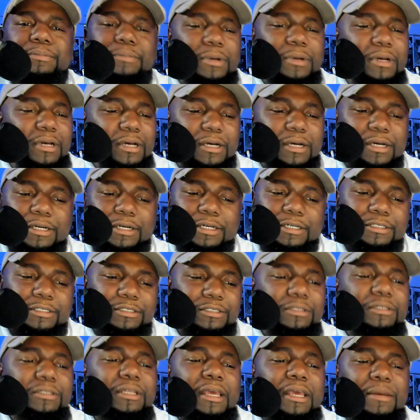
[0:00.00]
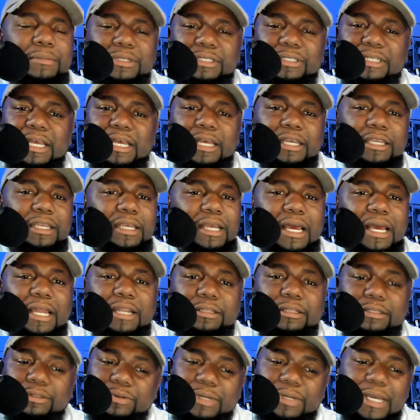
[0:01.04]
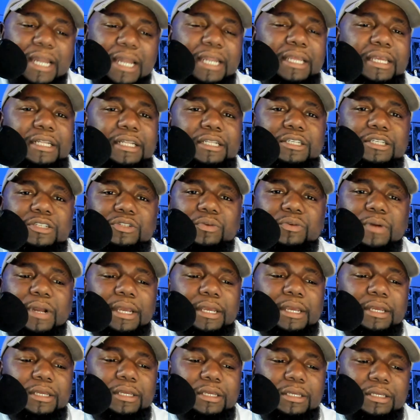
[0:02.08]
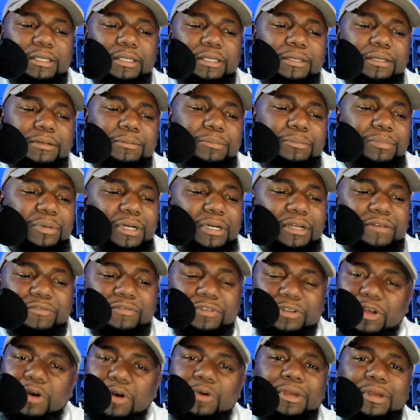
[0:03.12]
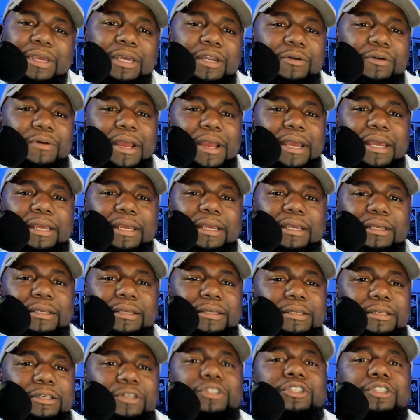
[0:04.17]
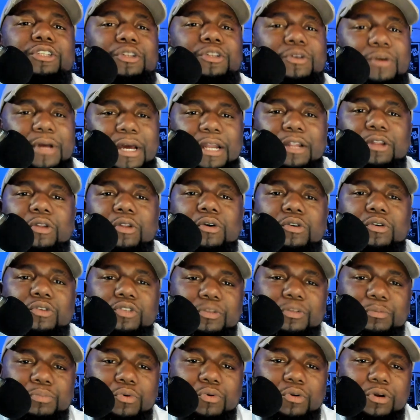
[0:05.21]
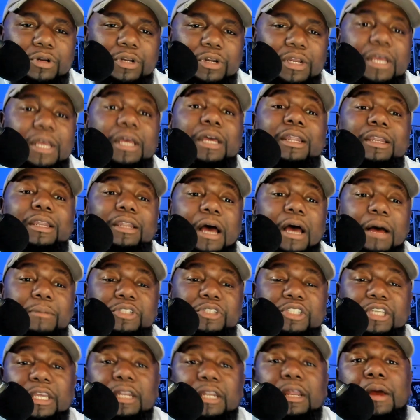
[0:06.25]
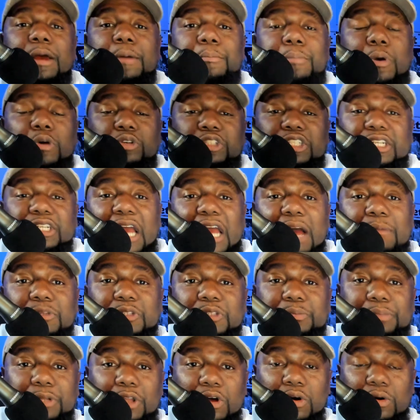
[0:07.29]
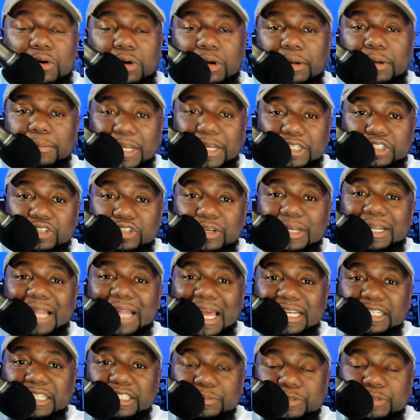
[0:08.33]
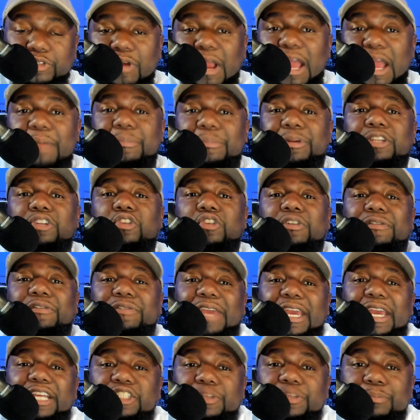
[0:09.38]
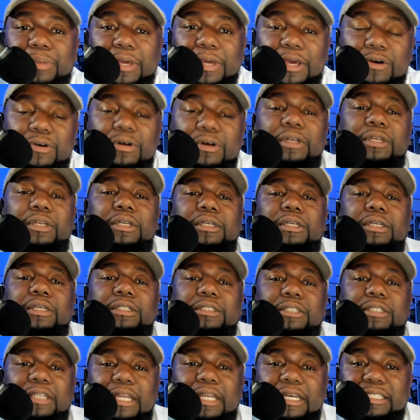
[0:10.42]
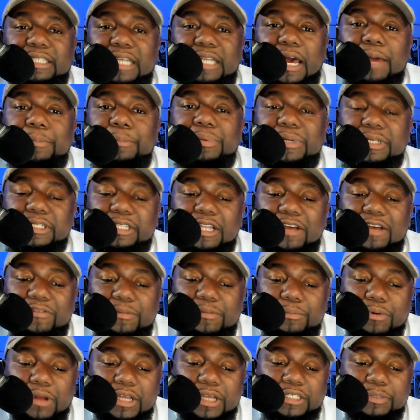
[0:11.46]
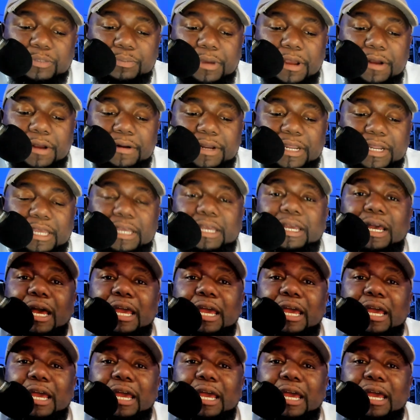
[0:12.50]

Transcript: Uh, Amazon, you gotta you gotta get this right. But if you don't get it right, you still got a loyal supporter. No, I'm just kidding. Post your comments below. Make sure you like and subscribe. Hit the notification bell. Till next time, peace, love, and prosperity.